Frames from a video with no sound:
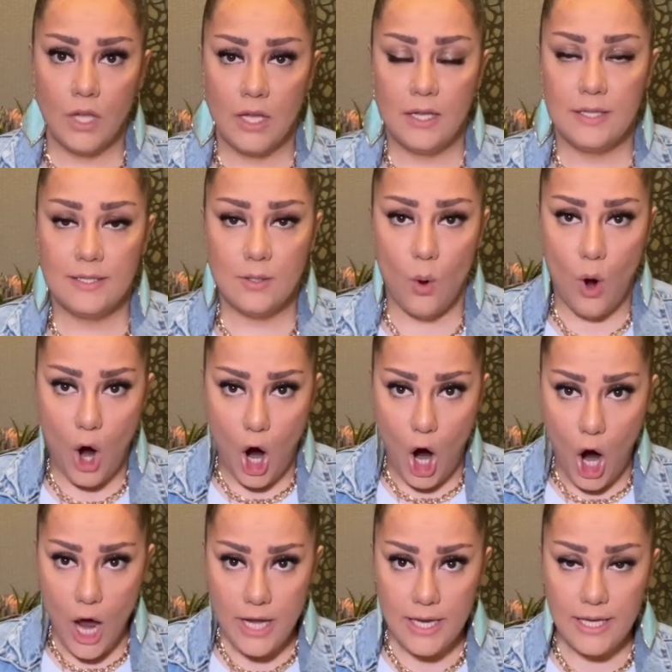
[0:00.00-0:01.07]
So
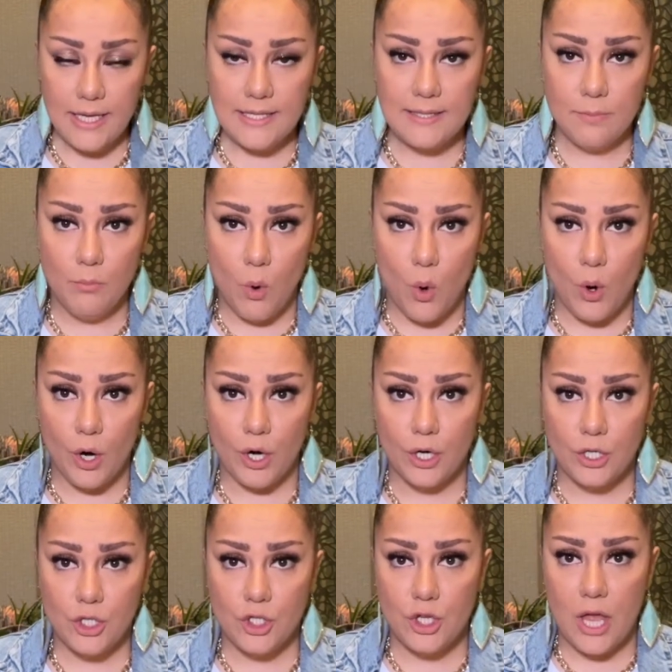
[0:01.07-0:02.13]
on is
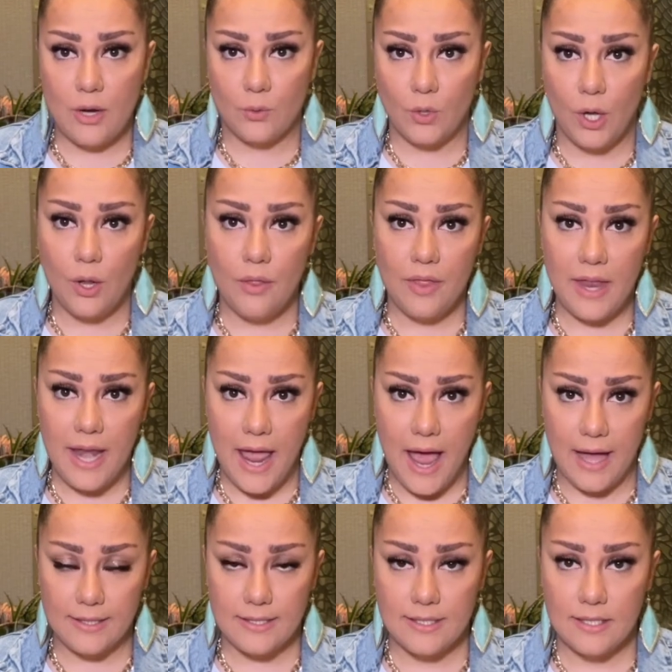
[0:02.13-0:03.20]
more general than
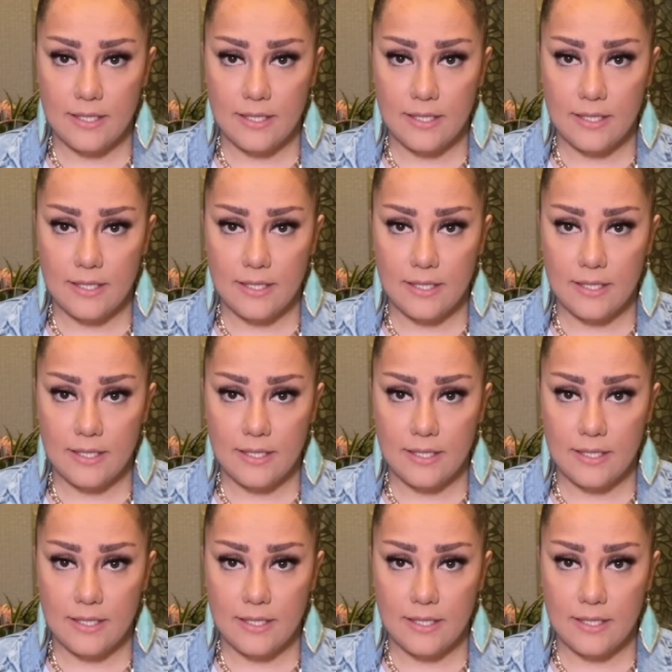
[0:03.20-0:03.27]
at.